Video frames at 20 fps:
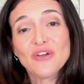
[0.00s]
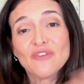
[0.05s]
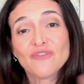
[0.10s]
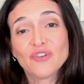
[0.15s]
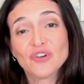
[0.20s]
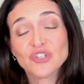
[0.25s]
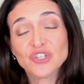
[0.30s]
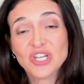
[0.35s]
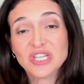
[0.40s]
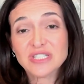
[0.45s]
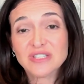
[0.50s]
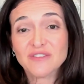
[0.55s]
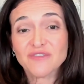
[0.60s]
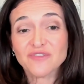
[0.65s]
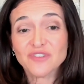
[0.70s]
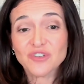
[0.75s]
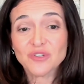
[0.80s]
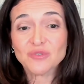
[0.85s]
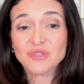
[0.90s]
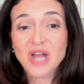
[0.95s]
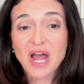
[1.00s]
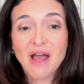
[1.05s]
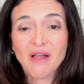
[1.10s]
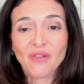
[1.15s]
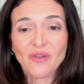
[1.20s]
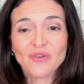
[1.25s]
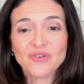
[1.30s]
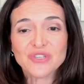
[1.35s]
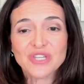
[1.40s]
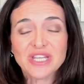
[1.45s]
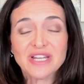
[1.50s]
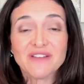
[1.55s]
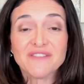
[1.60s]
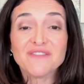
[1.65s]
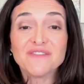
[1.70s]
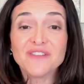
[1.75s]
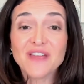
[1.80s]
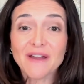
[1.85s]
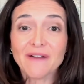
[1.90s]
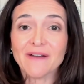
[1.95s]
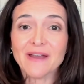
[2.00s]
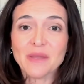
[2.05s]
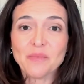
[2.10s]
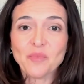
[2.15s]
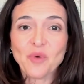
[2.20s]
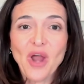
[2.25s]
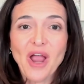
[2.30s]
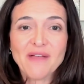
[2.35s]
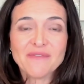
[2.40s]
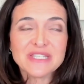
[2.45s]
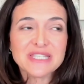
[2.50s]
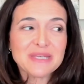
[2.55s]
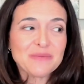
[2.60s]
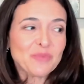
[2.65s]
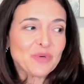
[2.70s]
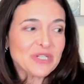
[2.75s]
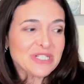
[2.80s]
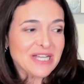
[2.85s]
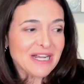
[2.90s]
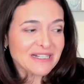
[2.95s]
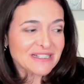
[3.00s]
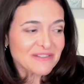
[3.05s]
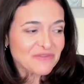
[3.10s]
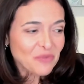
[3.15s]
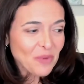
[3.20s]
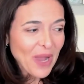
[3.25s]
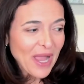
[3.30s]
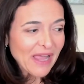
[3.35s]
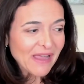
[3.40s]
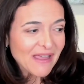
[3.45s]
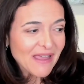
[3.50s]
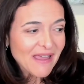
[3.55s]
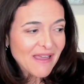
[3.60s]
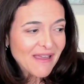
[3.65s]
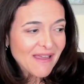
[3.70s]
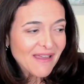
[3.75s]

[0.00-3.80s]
for just a few dollars in a very privacy protective way.